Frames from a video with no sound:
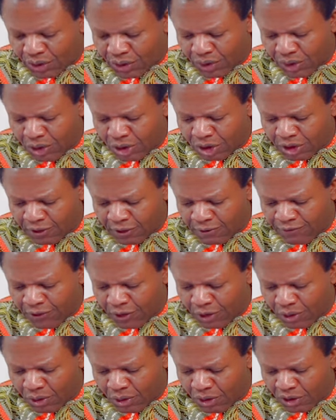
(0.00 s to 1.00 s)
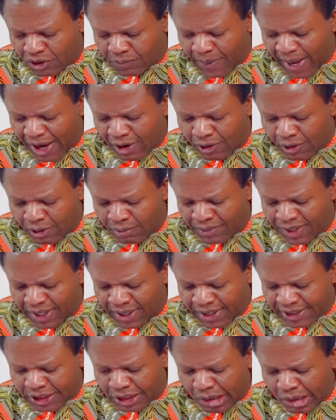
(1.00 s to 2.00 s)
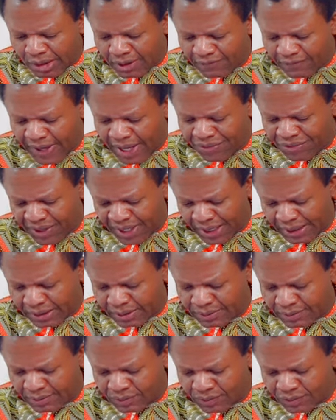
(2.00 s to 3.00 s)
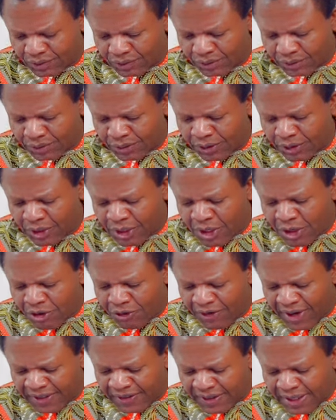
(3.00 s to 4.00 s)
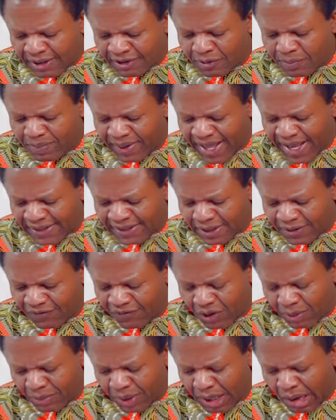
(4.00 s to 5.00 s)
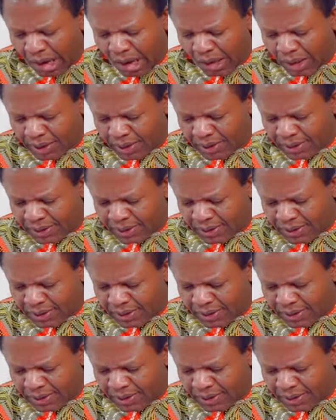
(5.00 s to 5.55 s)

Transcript: useful for those by whom it is cultivated, receives blessing from God.